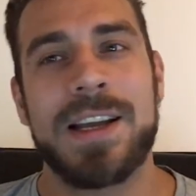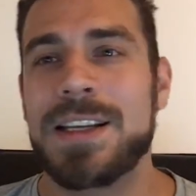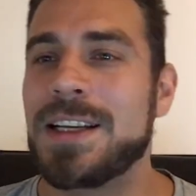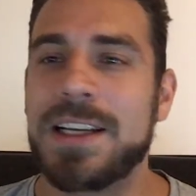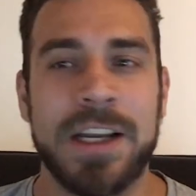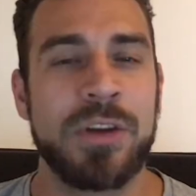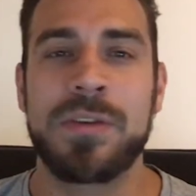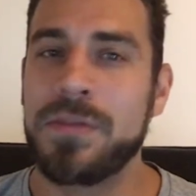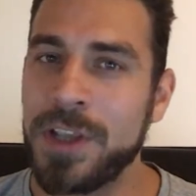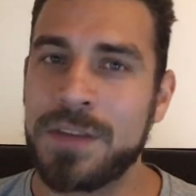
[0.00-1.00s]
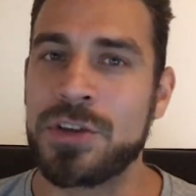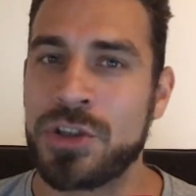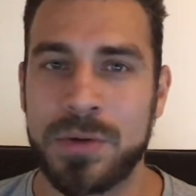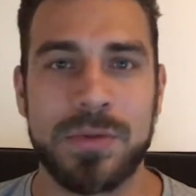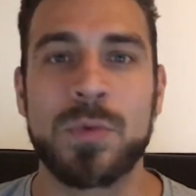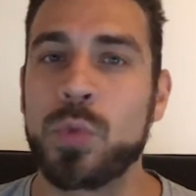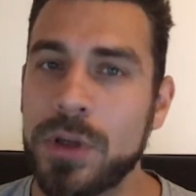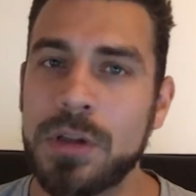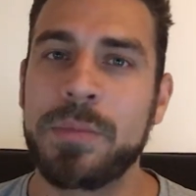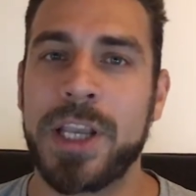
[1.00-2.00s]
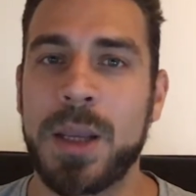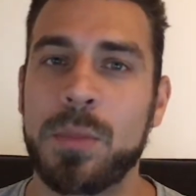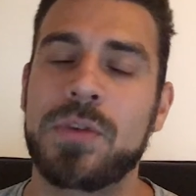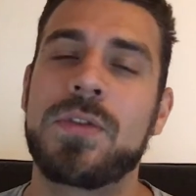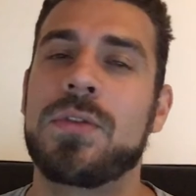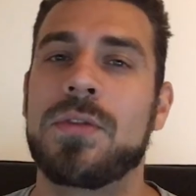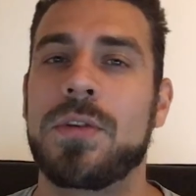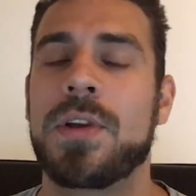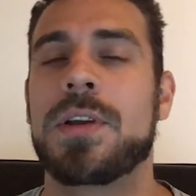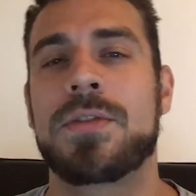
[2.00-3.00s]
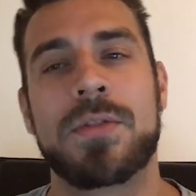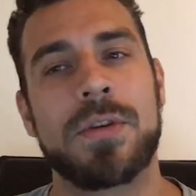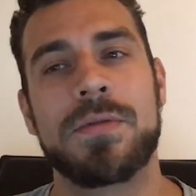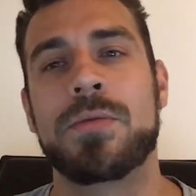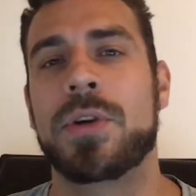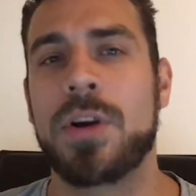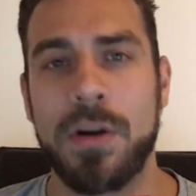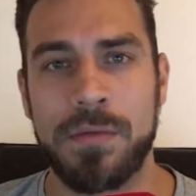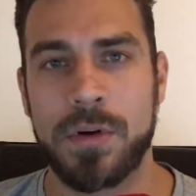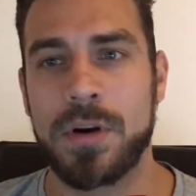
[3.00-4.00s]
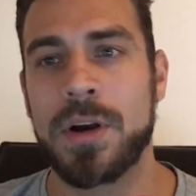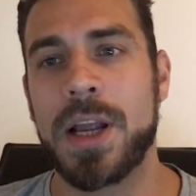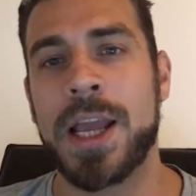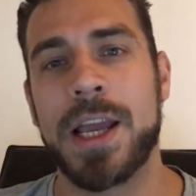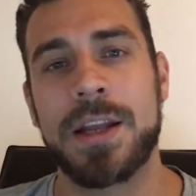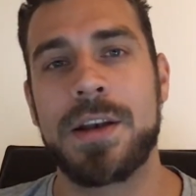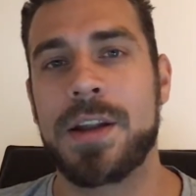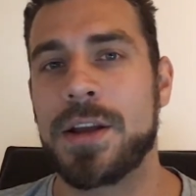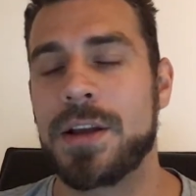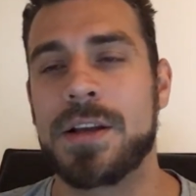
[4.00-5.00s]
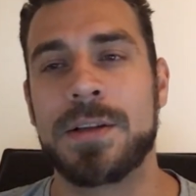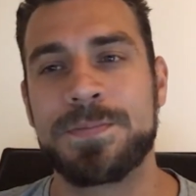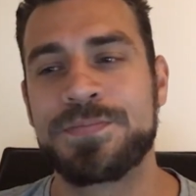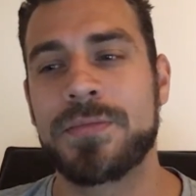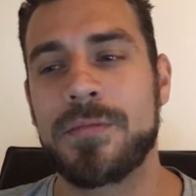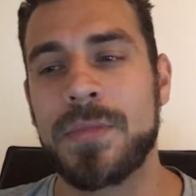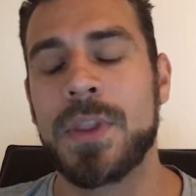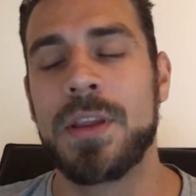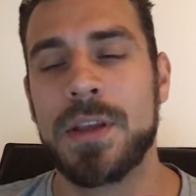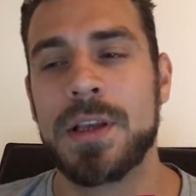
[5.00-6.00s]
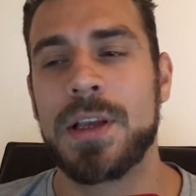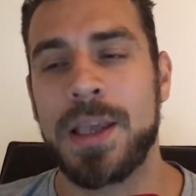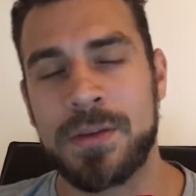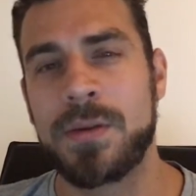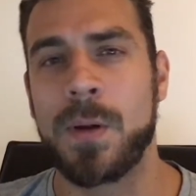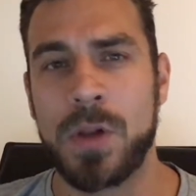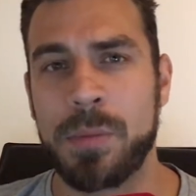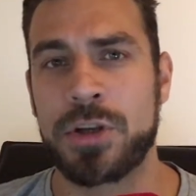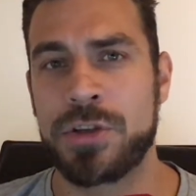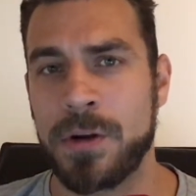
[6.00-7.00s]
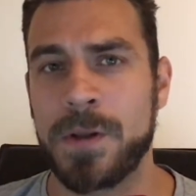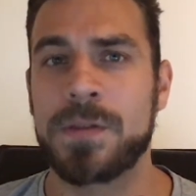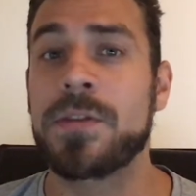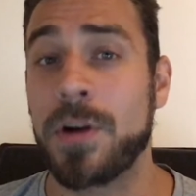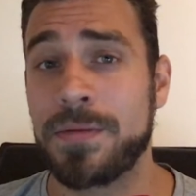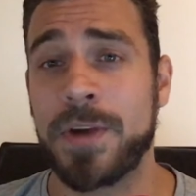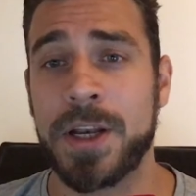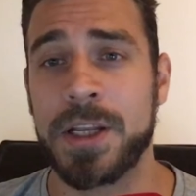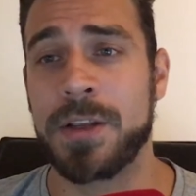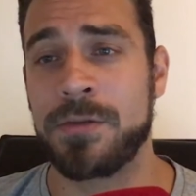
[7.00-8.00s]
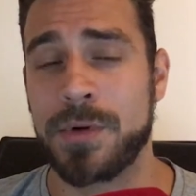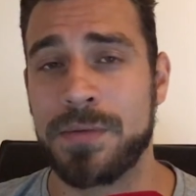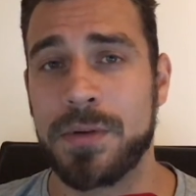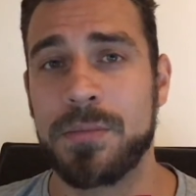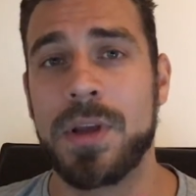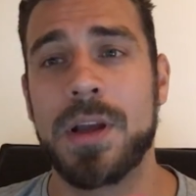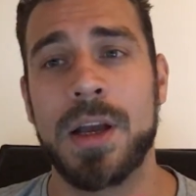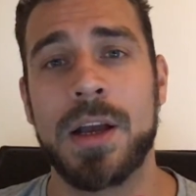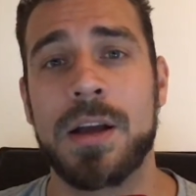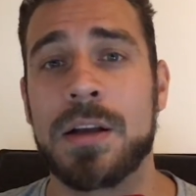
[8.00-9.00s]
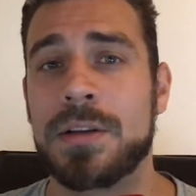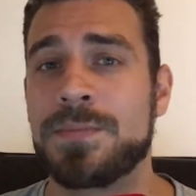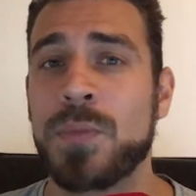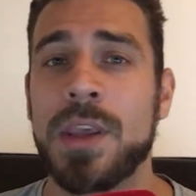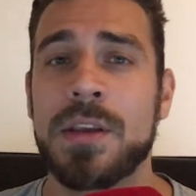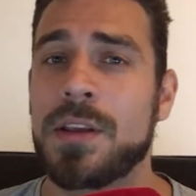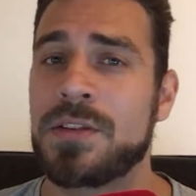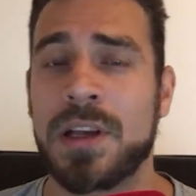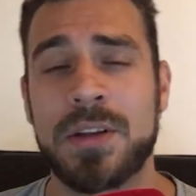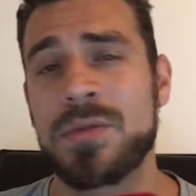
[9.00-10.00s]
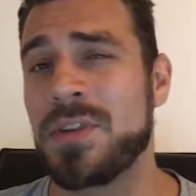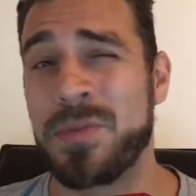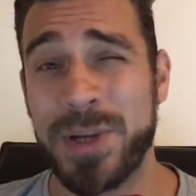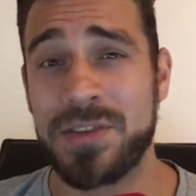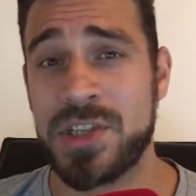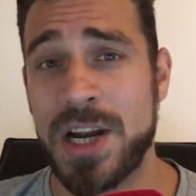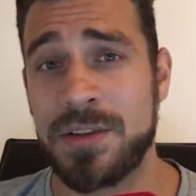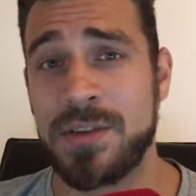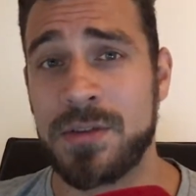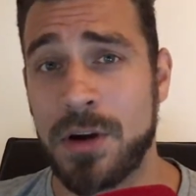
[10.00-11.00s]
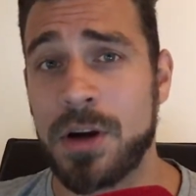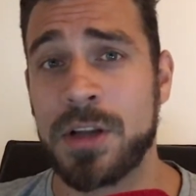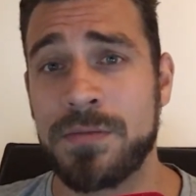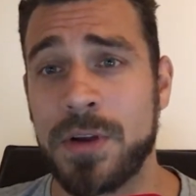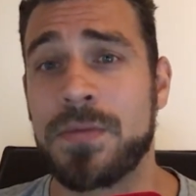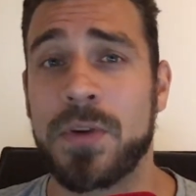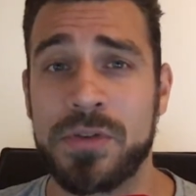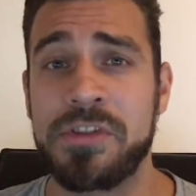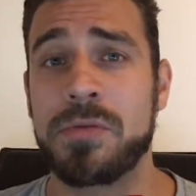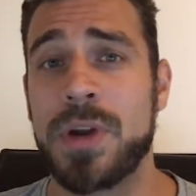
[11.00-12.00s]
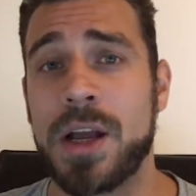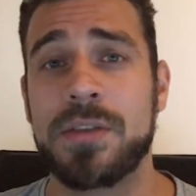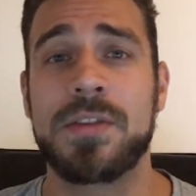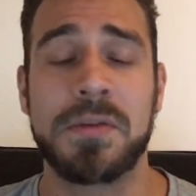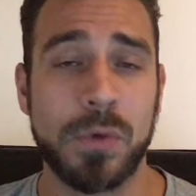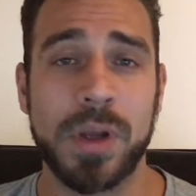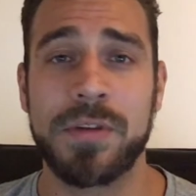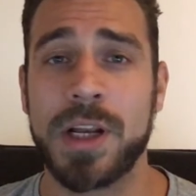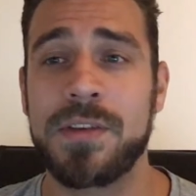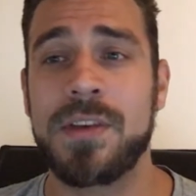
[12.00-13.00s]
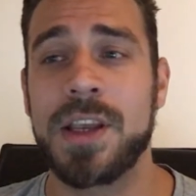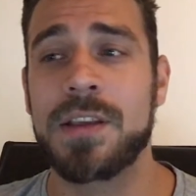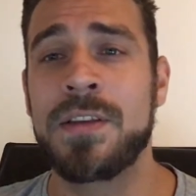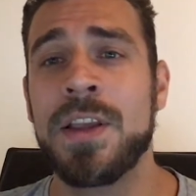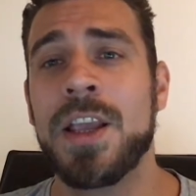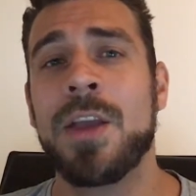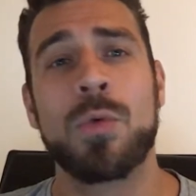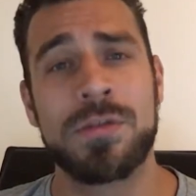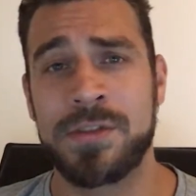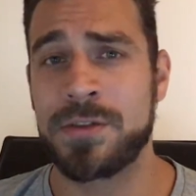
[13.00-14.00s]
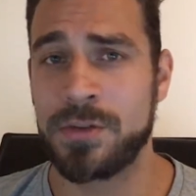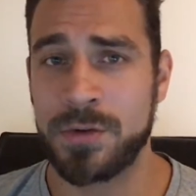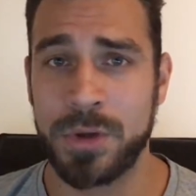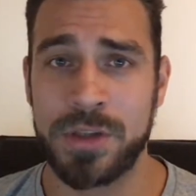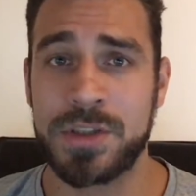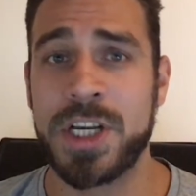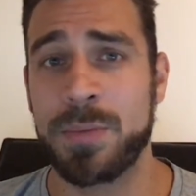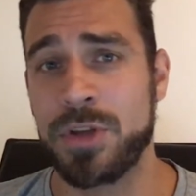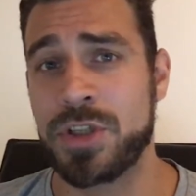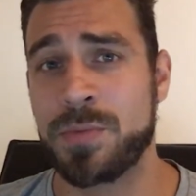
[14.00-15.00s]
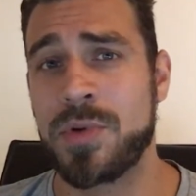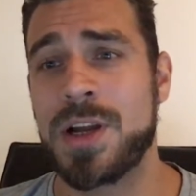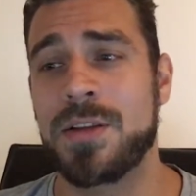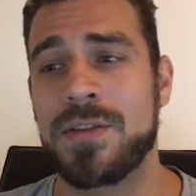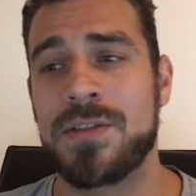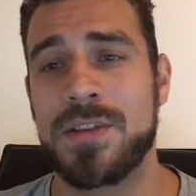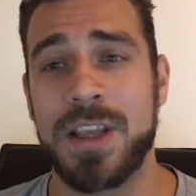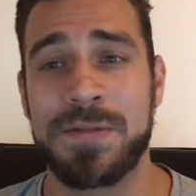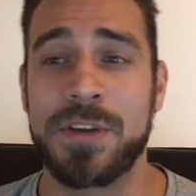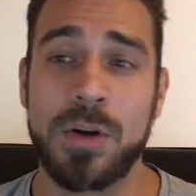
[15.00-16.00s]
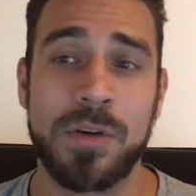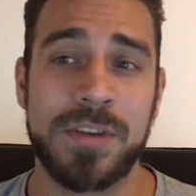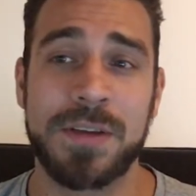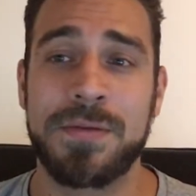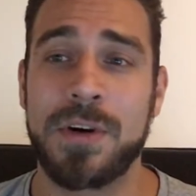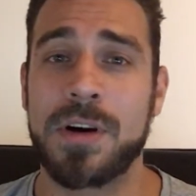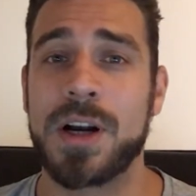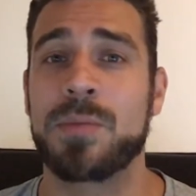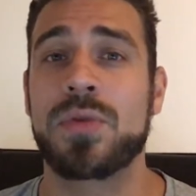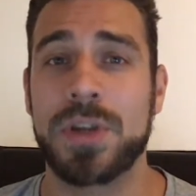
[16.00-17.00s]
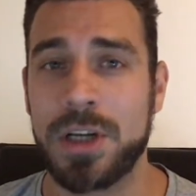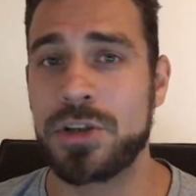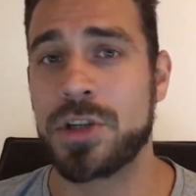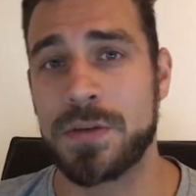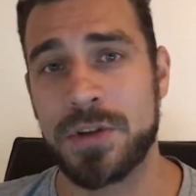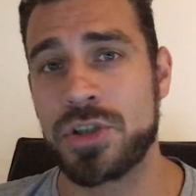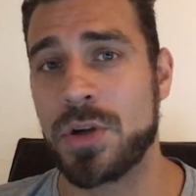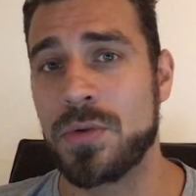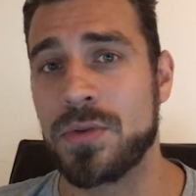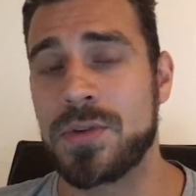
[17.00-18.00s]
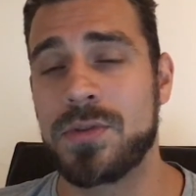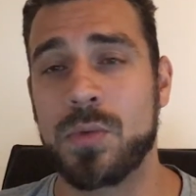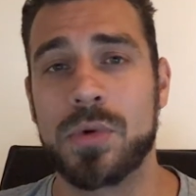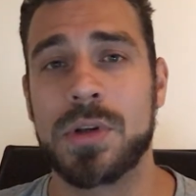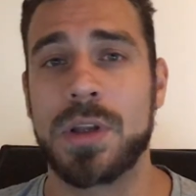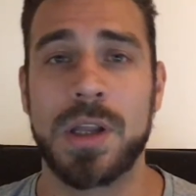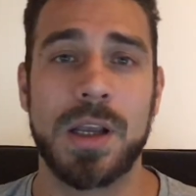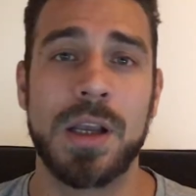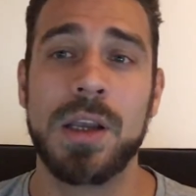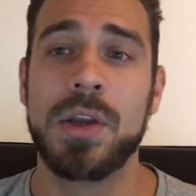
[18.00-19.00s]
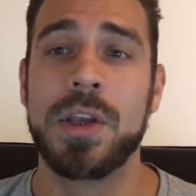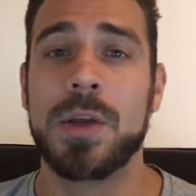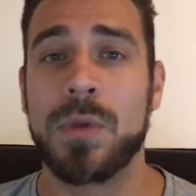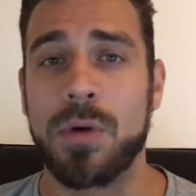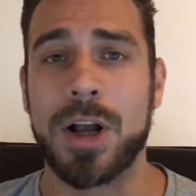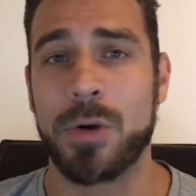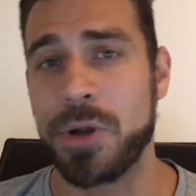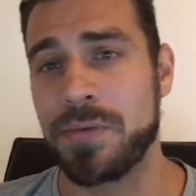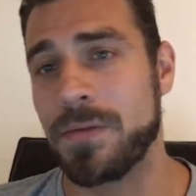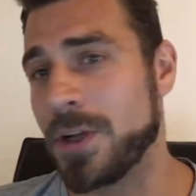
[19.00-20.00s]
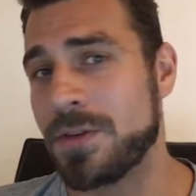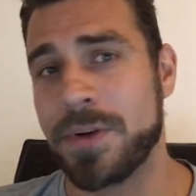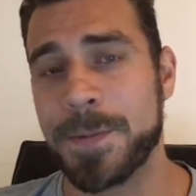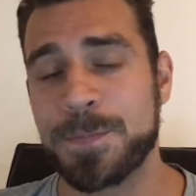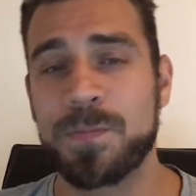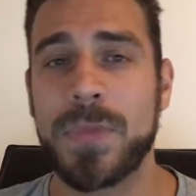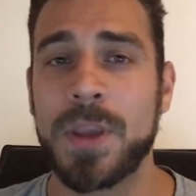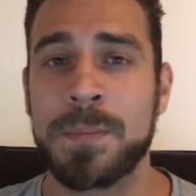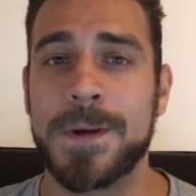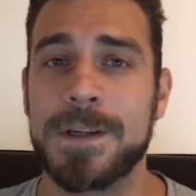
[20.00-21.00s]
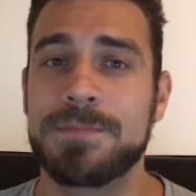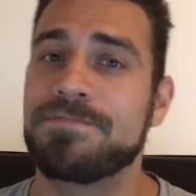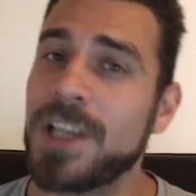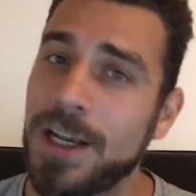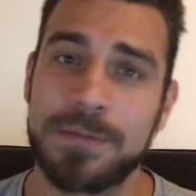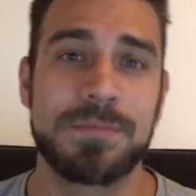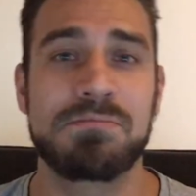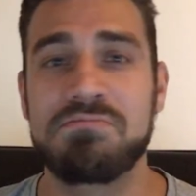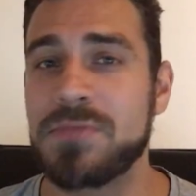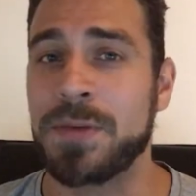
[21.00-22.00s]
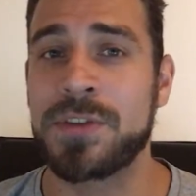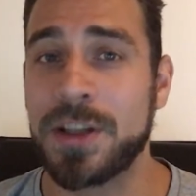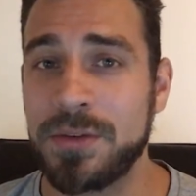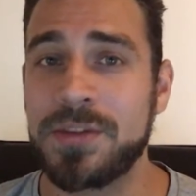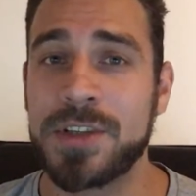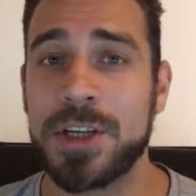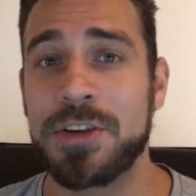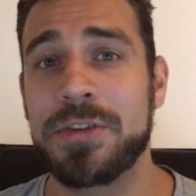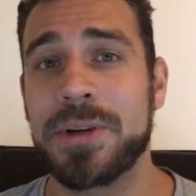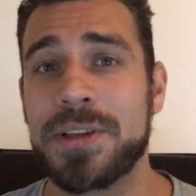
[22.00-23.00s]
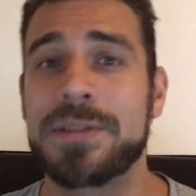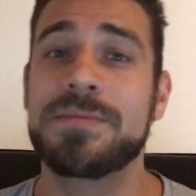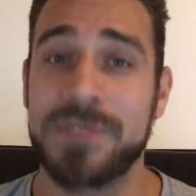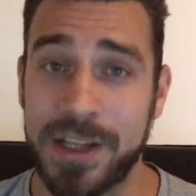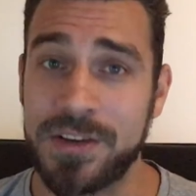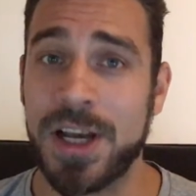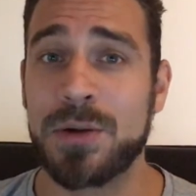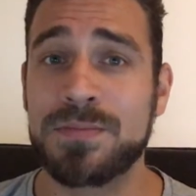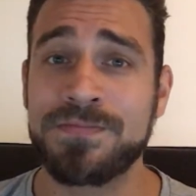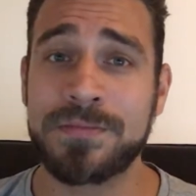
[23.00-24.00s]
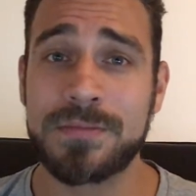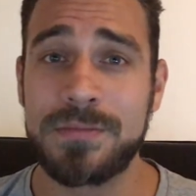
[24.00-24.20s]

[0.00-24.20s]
I just think that Jones will be able to sort of recover and uh, and slowly but surely start finding his rhythm. Uh, Santos's best chances are in the first two rounds, is the way that I see it. Once it starts going into championship rounds, if it goes that far, I'm pretty sure that Jones will uh, will walk away with the victory. But yeah, if Santos is gonna do it, that's how.